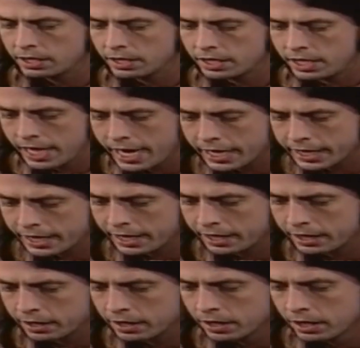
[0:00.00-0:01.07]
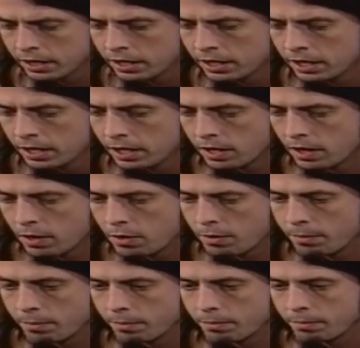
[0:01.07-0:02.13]
is taking
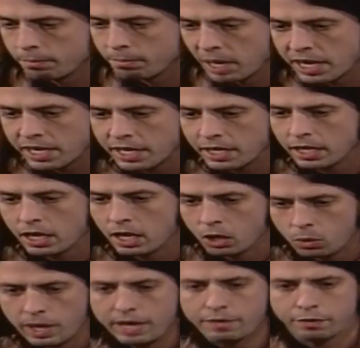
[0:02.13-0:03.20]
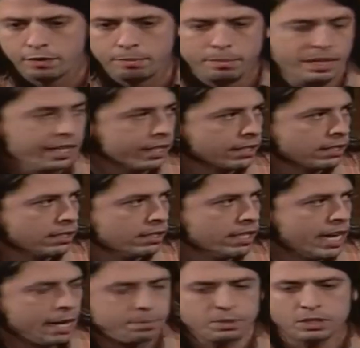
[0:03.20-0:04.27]
money away from me.
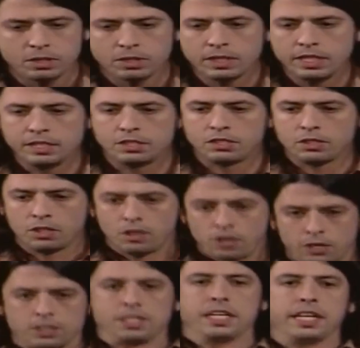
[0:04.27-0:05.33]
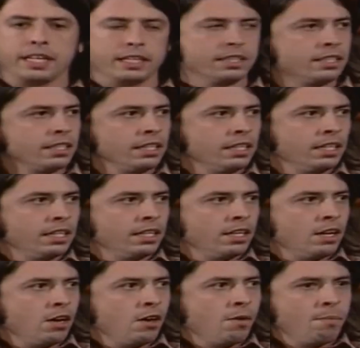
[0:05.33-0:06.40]
Napster is hurting
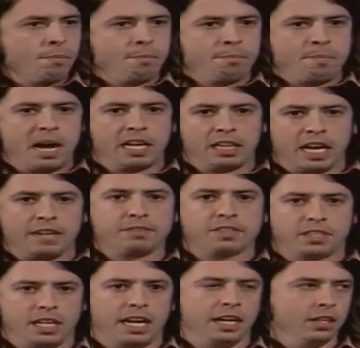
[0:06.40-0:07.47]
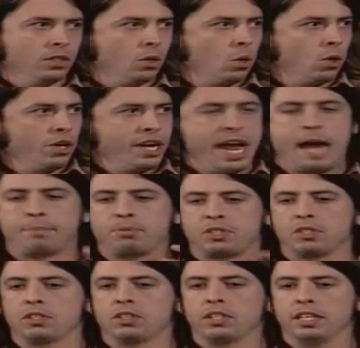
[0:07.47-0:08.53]
my lifestyle, or
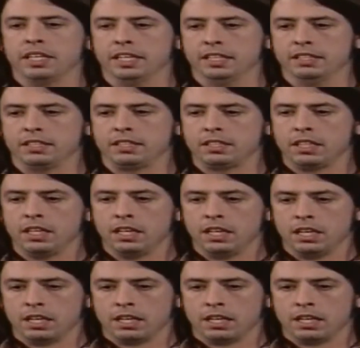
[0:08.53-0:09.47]
Napster is